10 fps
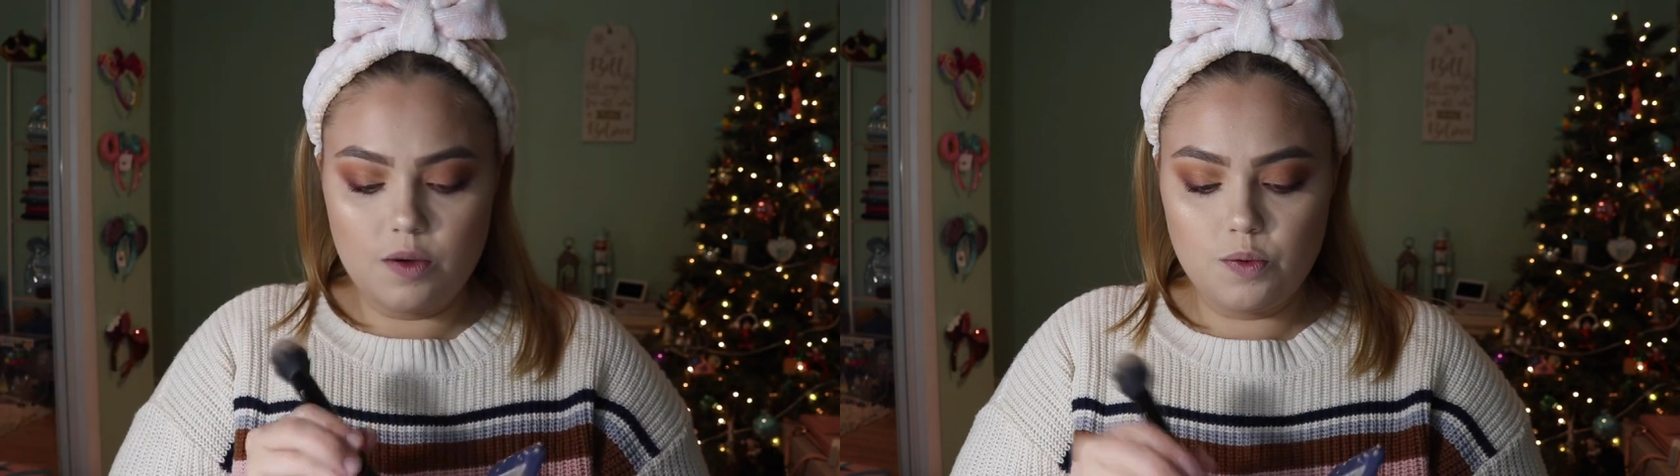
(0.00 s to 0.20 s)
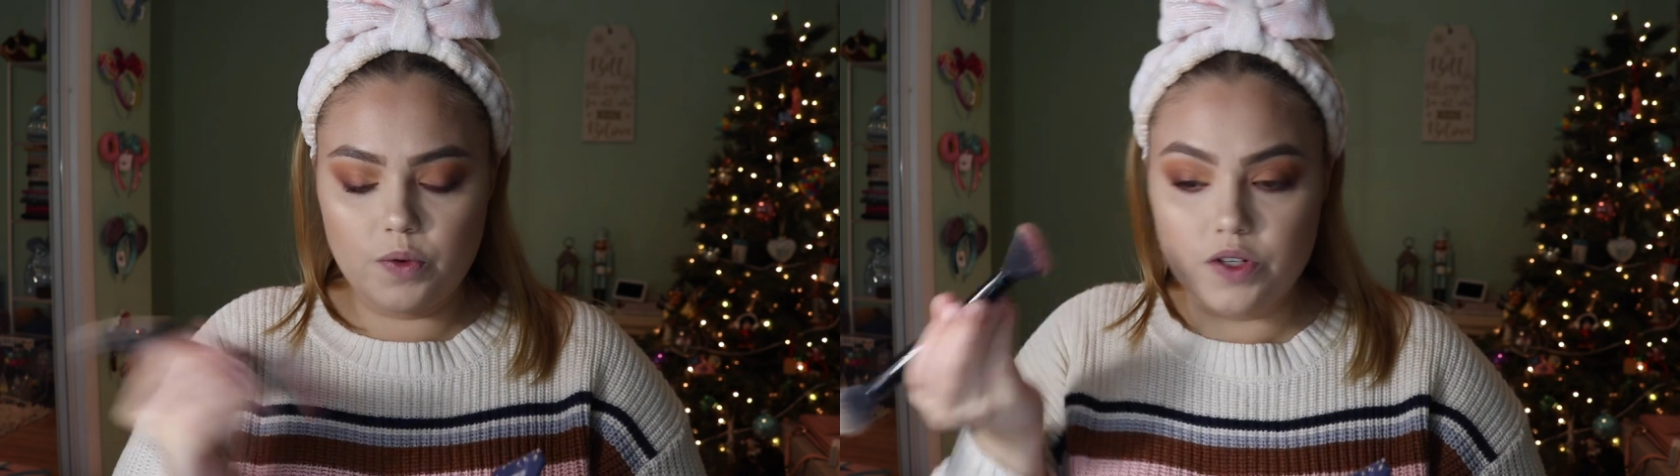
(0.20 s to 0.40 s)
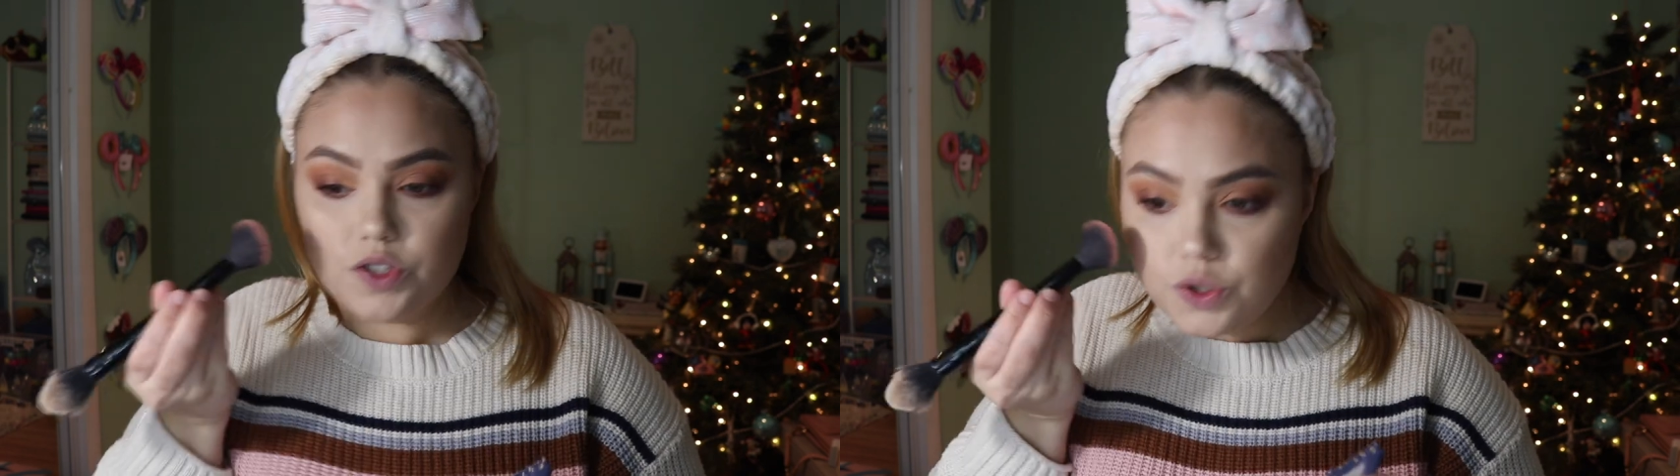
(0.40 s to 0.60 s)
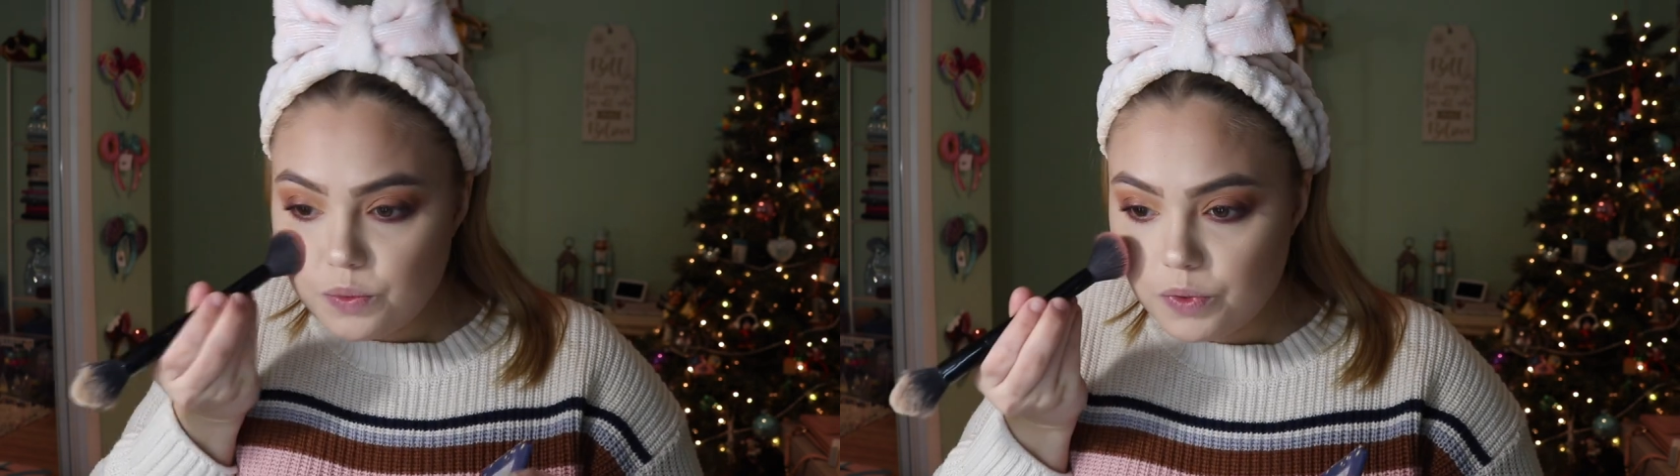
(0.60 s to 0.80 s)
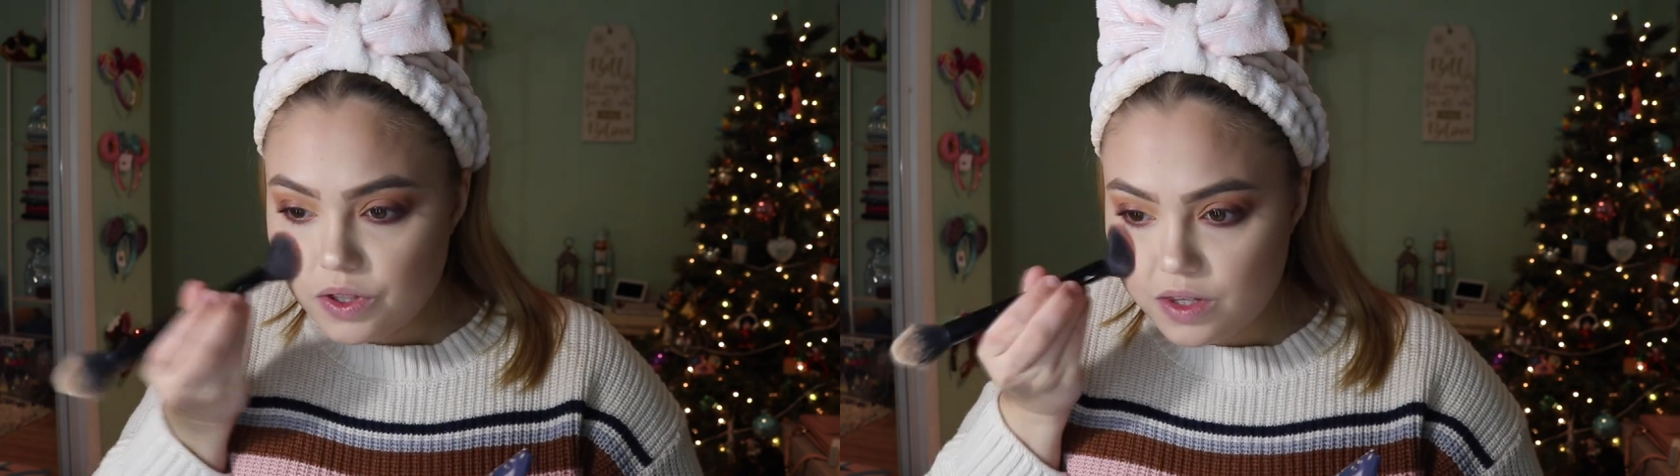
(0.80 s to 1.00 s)
I'm going to
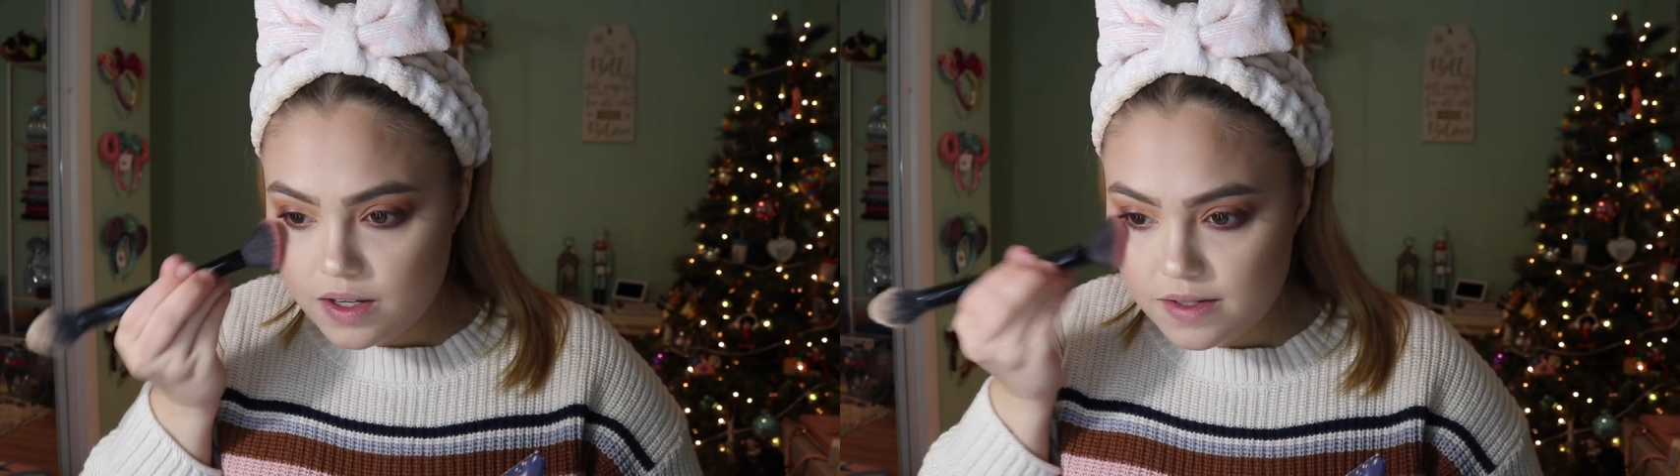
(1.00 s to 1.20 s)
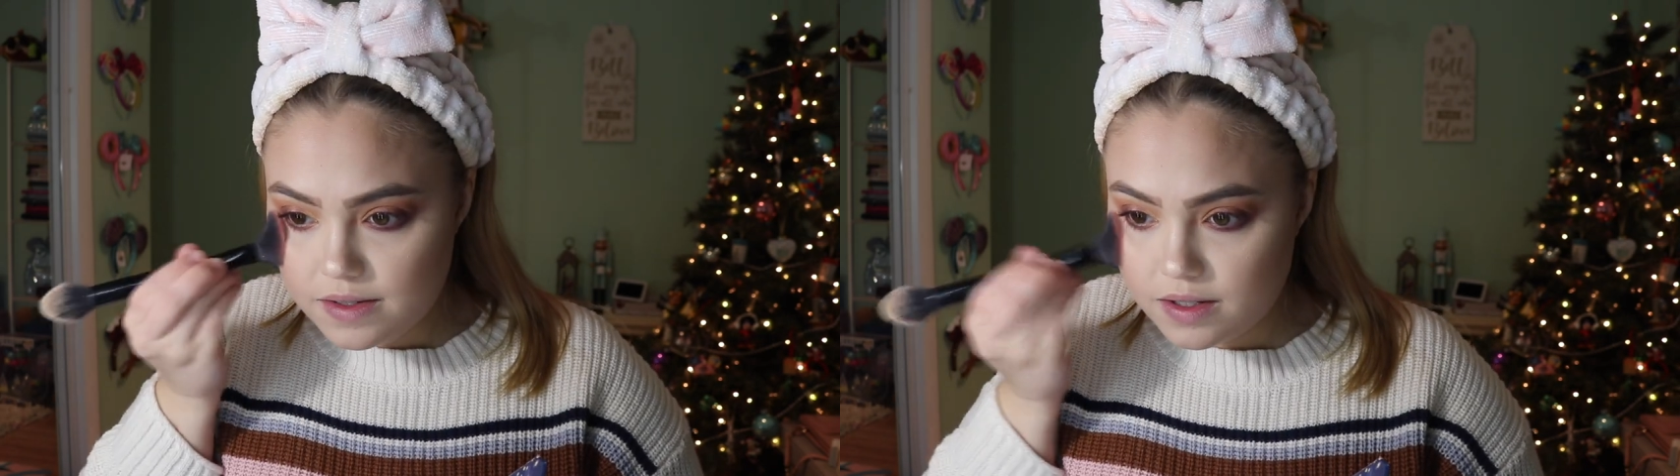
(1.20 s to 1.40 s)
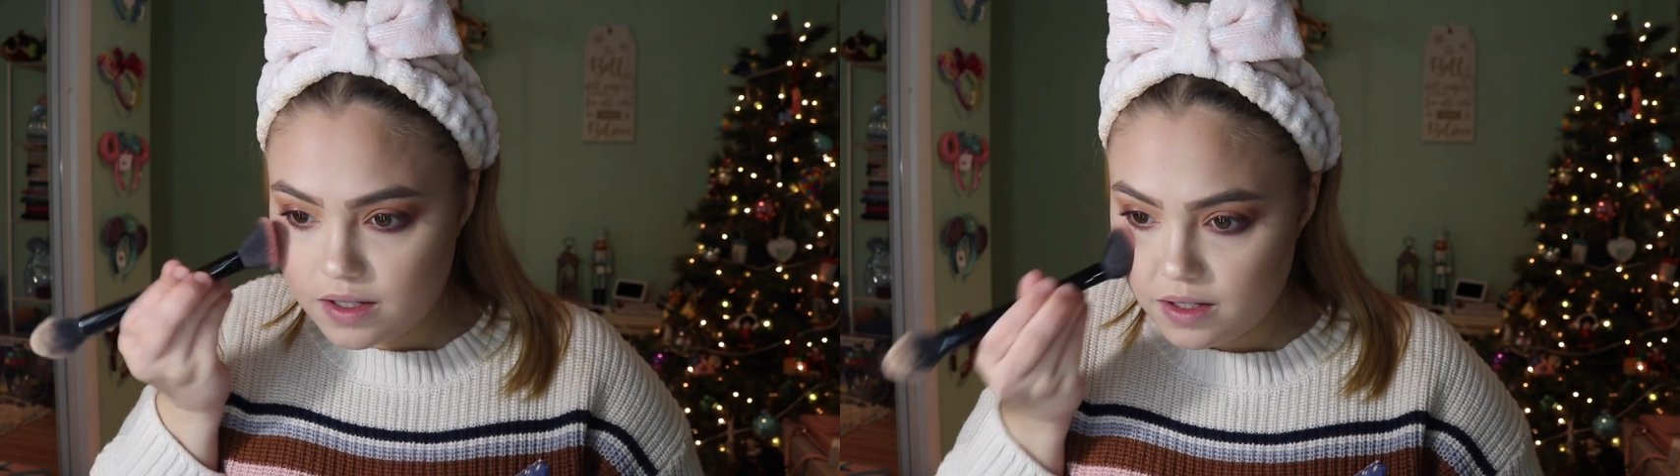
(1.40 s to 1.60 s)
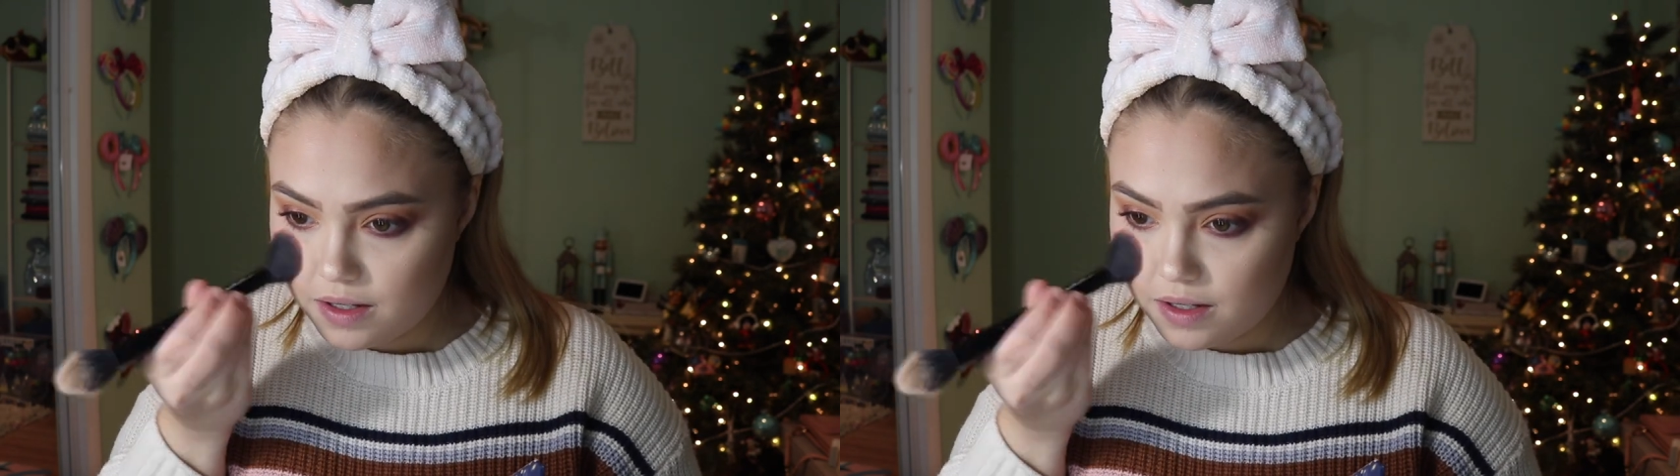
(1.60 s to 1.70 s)
put this